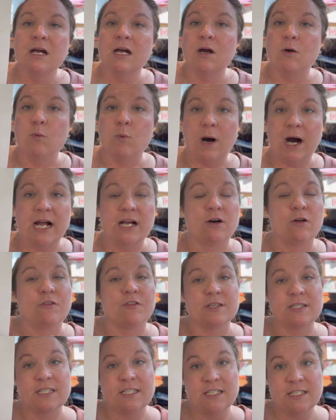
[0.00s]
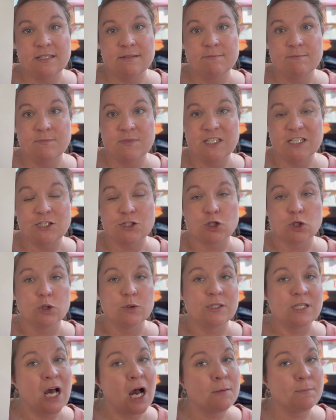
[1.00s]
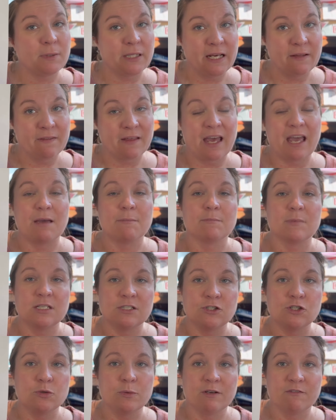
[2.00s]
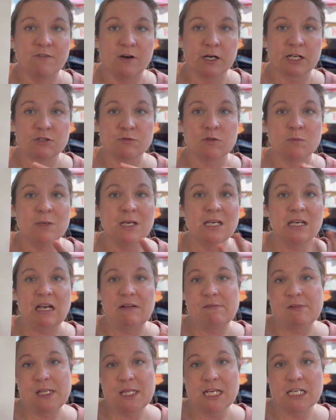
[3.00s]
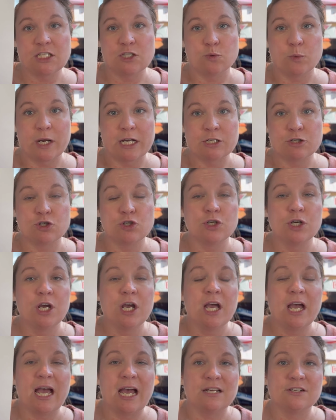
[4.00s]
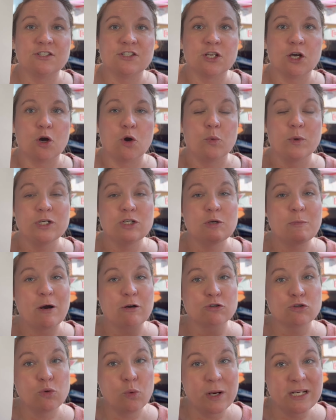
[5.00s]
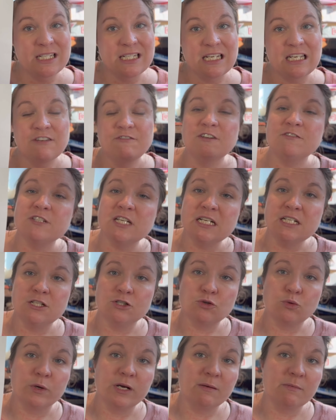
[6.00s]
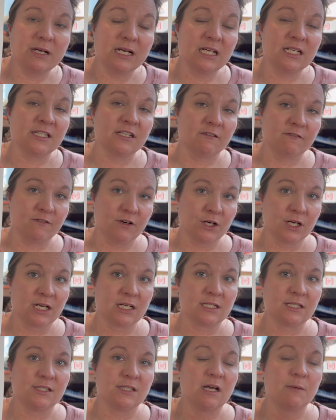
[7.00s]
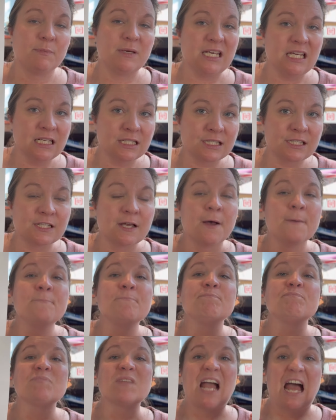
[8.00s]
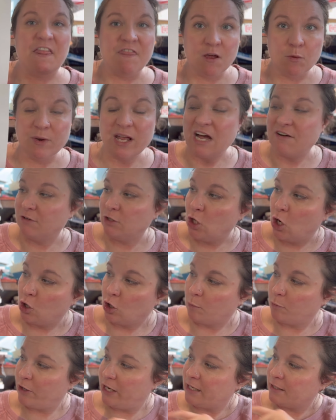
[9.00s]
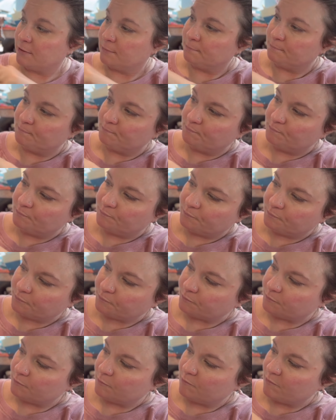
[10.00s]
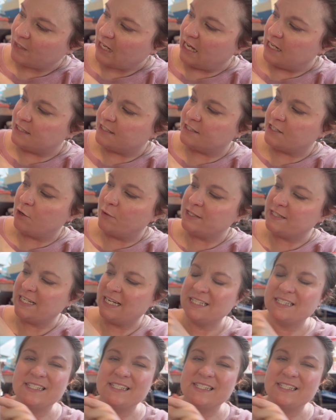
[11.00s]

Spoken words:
while this sister who's not playing the game is doing phonics with me, and then they switch. And so we do about 15 to 20 minutes of phonics a piece, and then we have a longer break. And so it says